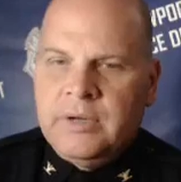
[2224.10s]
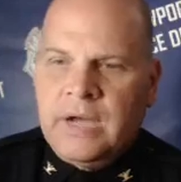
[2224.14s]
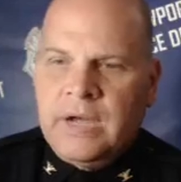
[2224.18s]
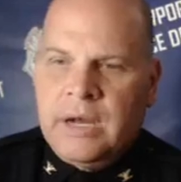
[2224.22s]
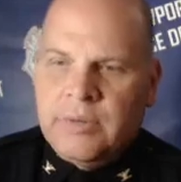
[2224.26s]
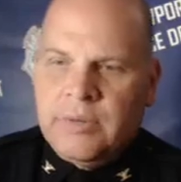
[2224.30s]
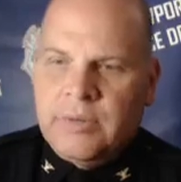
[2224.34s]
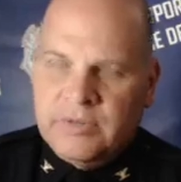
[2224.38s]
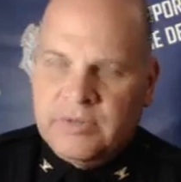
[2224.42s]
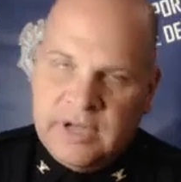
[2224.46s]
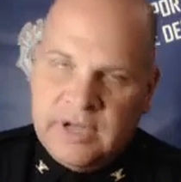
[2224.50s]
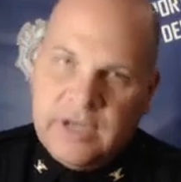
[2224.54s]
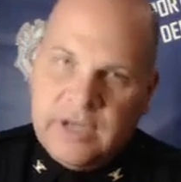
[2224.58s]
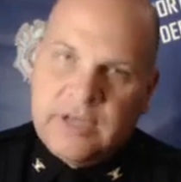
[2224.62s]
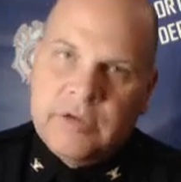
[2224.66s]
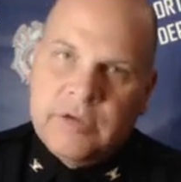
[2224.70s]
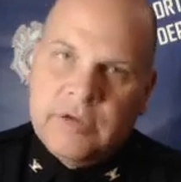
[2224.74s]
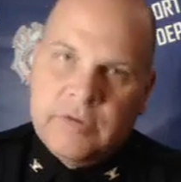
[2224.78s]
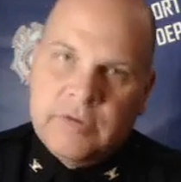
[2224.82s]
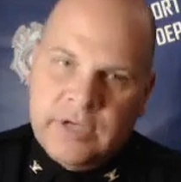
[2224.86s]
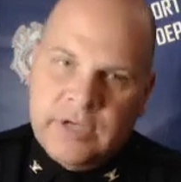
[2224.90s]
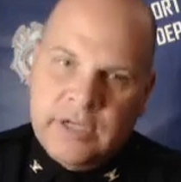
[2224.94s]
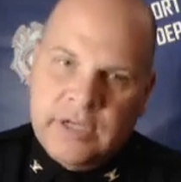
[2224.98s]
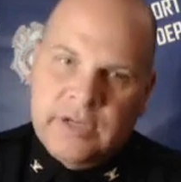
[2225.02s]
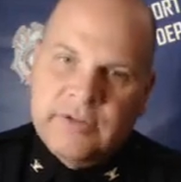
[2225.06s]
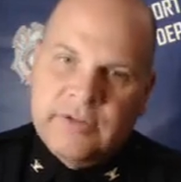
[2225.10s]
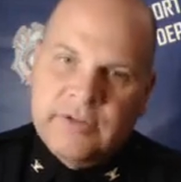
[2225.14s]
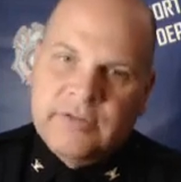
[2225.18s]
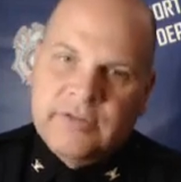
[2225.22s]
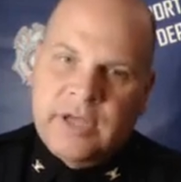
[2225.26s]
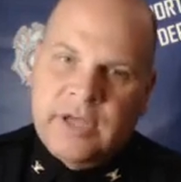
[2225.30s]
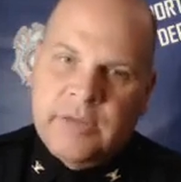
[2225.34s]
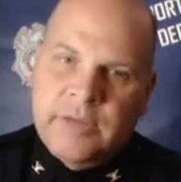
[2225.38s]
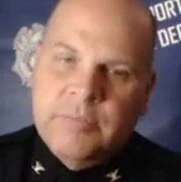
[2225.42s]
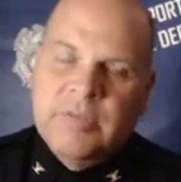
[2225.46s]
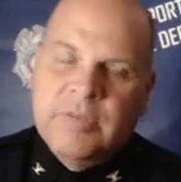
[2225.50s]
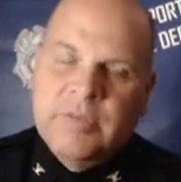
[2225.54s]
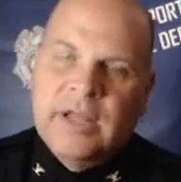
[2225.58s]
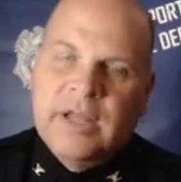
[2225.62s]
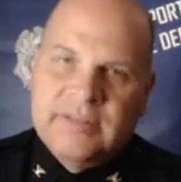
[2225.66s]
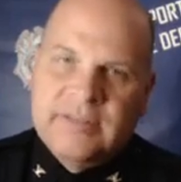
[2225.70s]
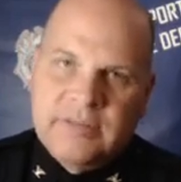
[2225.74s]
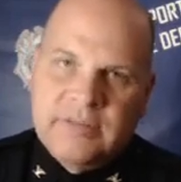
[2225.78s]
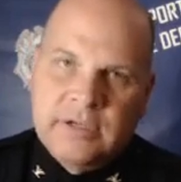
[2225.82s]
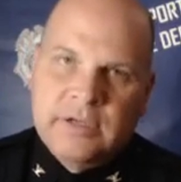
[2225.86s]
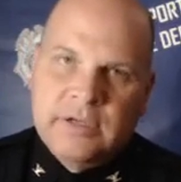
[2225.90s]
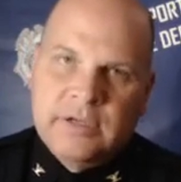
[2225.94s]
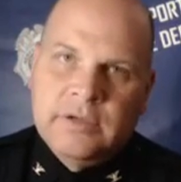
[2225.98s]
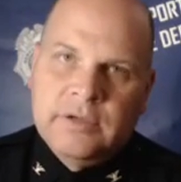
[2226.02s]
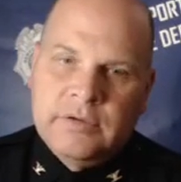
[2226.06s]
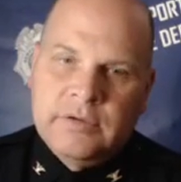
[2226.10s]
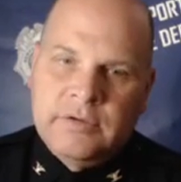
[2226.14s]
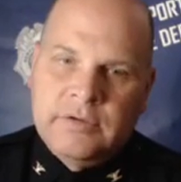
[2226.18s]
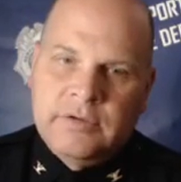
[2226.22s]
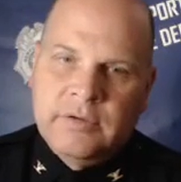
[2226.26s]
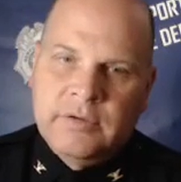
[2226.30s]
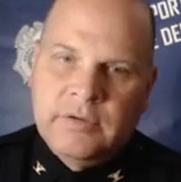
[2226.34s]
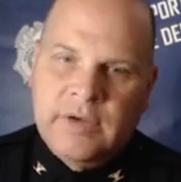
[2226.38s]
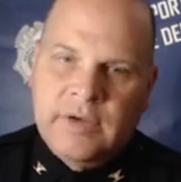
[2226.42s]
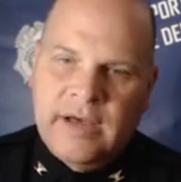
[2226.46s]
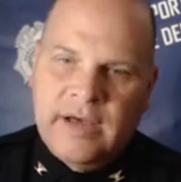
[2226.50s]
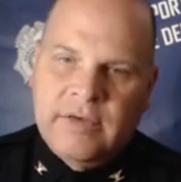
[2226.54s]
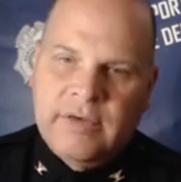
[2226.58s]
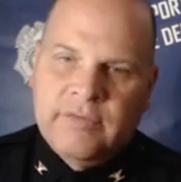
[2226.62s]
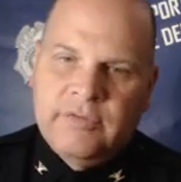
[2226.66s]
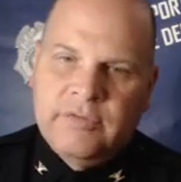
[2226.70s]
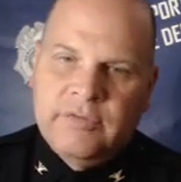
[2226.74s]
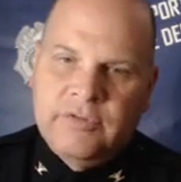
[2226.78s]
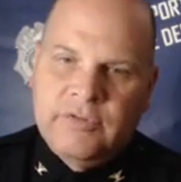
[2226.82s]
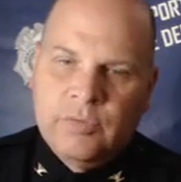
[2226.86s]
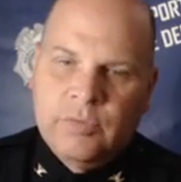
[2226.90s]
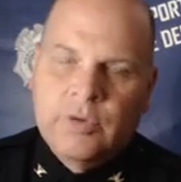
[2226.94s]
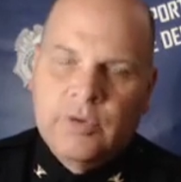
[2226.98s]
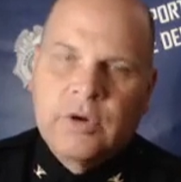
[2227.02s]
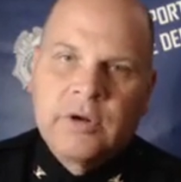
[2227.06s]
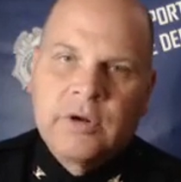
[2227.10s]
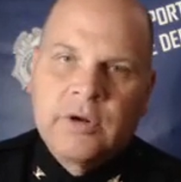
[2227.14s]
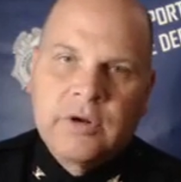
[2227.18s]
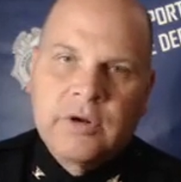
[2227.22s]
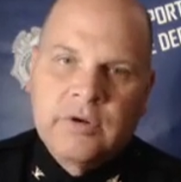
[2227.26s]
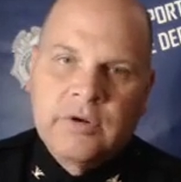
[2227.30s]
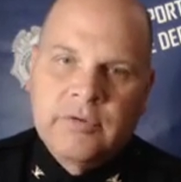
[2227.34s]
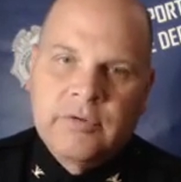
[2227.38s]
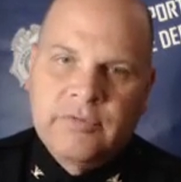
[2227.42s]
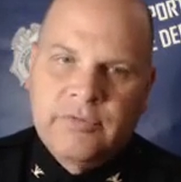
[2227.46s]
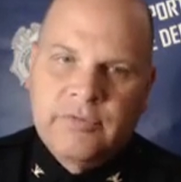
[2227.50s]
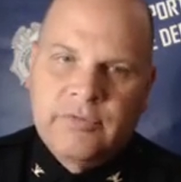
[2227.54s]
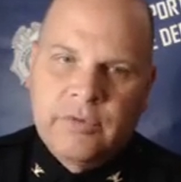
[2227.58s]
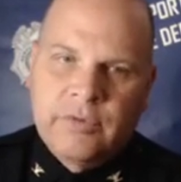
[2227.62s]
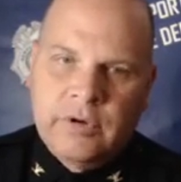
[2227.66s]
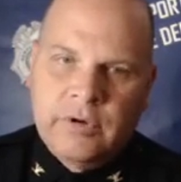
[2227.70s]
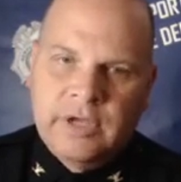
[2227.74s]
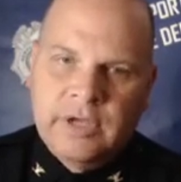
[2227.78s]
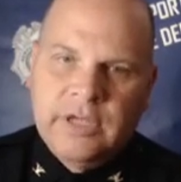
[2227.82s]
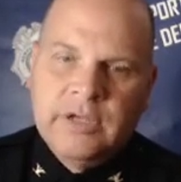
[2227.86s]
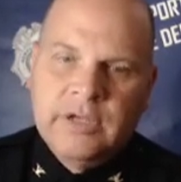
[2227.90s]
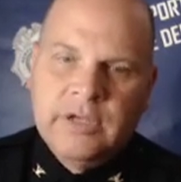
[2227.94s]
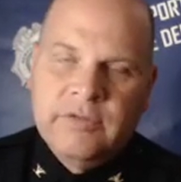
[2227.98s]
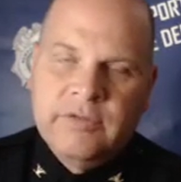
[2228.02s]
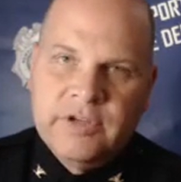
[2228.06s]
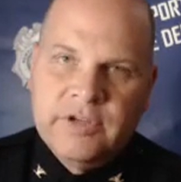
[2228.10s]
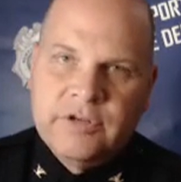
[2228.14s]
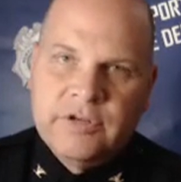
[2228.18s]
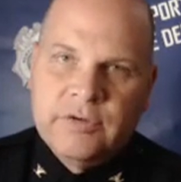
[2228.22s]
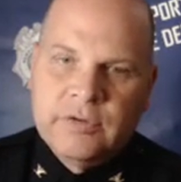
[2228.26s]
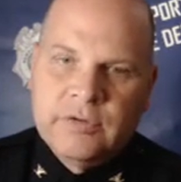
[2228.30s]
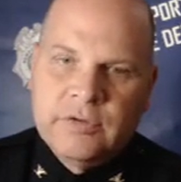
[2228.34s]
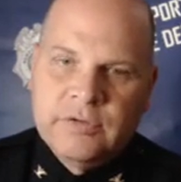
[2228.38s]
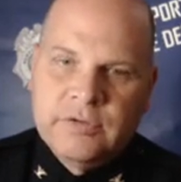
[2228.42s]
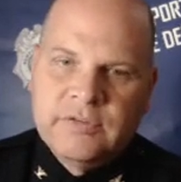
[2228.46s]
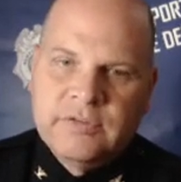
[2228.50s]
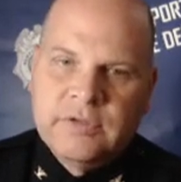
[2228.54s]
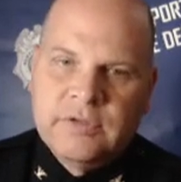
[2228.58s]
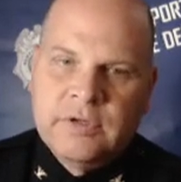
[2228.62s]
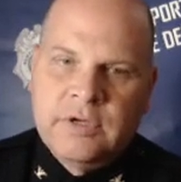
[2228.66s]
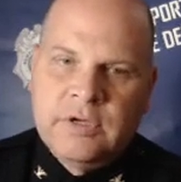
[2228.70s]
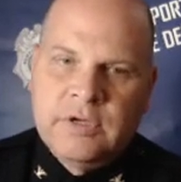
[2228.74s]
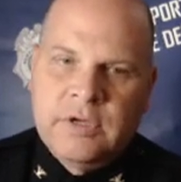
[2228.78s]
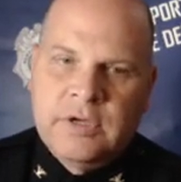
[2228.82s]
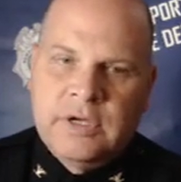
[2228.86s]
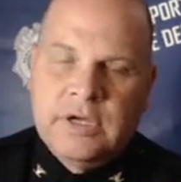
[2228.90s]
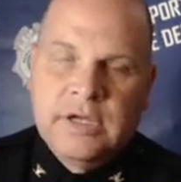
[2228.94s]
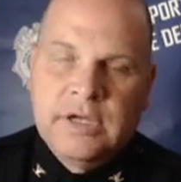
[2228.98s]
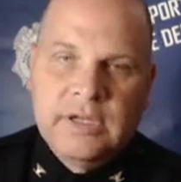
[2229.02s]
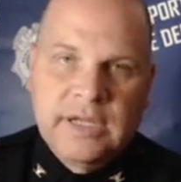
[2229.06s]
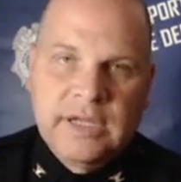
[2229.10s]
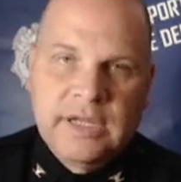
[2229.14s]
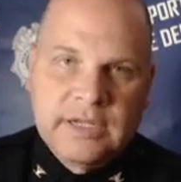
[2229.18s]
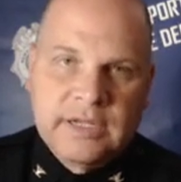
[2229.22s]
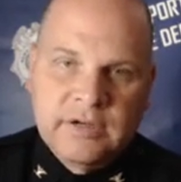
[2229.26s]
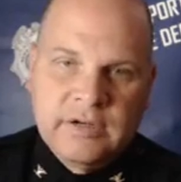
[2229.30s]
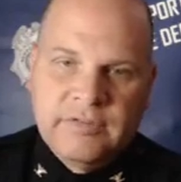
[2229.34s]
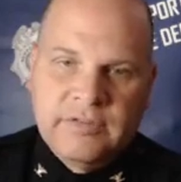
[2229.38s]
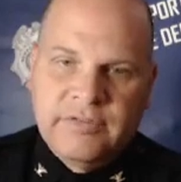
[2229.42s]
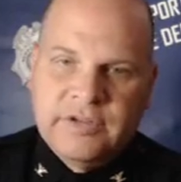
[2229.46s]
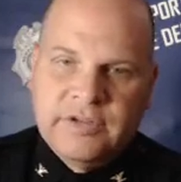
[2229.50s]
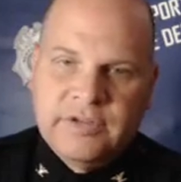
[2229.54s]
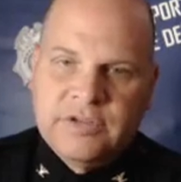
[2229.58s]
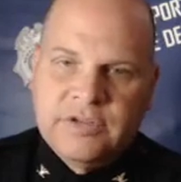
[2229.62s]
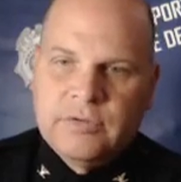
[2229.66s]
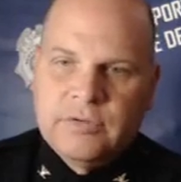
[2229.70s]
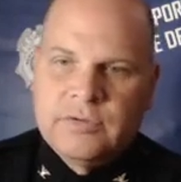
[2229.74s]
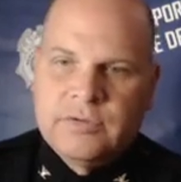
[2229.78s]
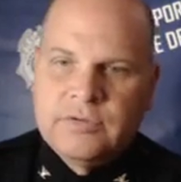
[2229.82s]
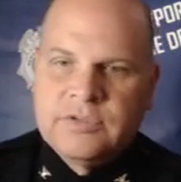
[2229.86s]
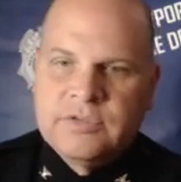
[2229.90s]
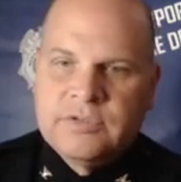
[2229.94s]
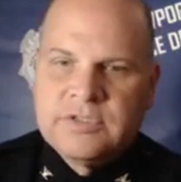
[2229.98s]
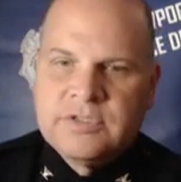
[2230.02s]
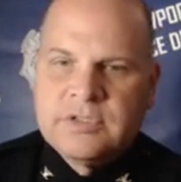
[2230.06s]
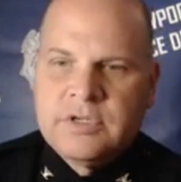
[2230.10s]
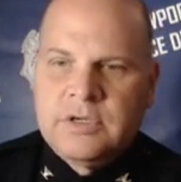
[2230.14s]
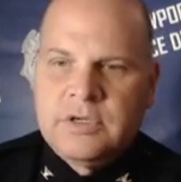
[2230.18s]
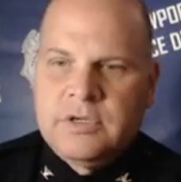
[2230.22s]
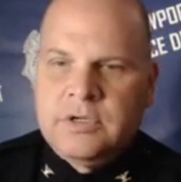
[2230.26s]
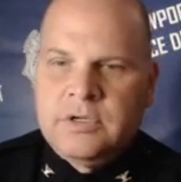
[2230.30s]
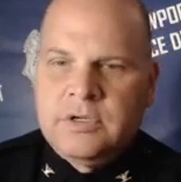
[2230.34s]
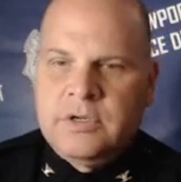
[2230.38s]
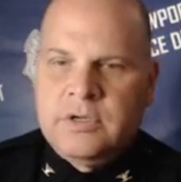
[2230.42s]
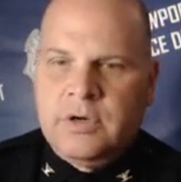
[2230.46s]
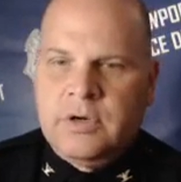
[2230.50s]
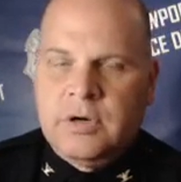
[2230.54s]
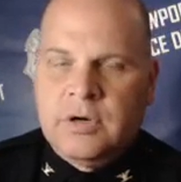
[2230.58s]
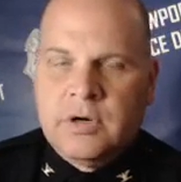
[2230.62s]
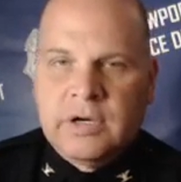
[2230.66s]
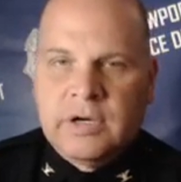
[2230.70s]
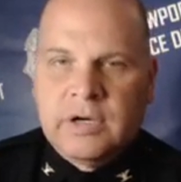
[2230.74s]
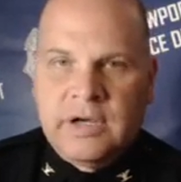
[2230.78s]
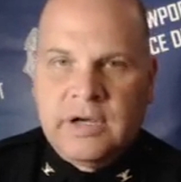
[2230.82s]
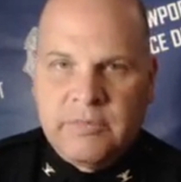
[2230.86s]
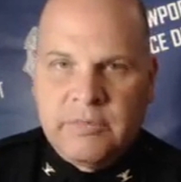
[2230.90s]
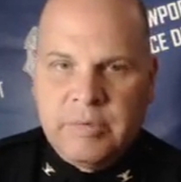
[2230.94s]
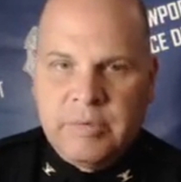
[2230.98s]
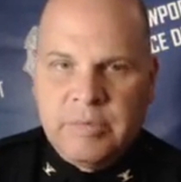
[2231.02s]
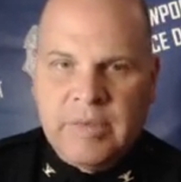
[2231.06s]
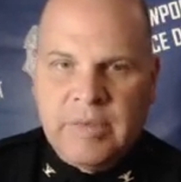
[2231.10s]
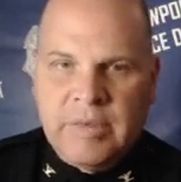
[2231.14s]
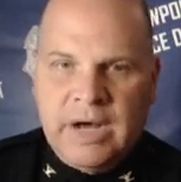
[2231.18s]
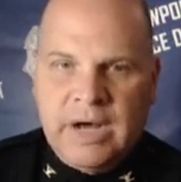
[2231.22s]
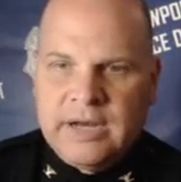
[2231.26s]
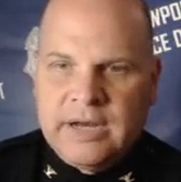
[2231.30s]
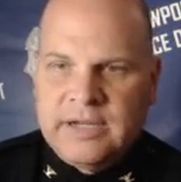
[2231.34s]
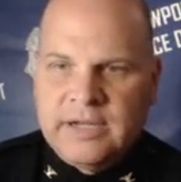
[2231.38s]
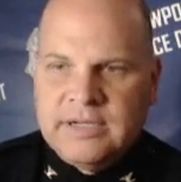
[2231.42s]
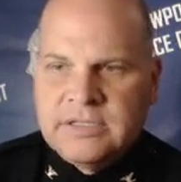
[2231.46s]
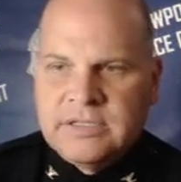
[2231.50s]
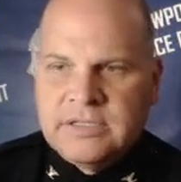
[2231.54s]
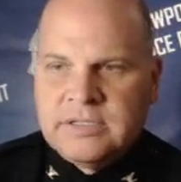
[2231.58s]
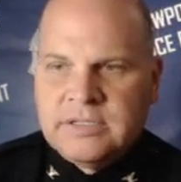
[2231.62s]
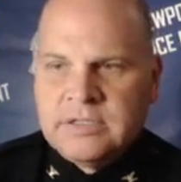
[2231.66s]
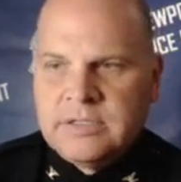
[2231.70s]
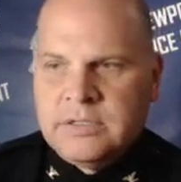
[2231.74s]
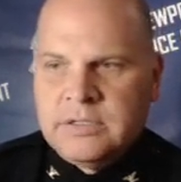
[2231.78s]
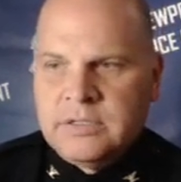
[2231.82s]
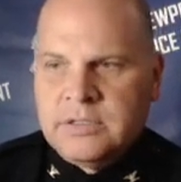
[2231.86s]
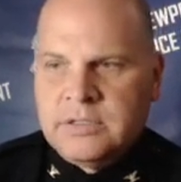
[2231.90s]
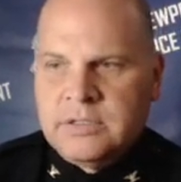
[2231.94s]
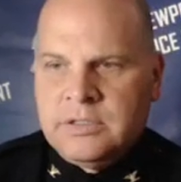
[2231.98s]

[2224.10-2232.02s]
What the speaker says: I will tell you, it is a blessing to work for individuals, elected officials, our government bodies,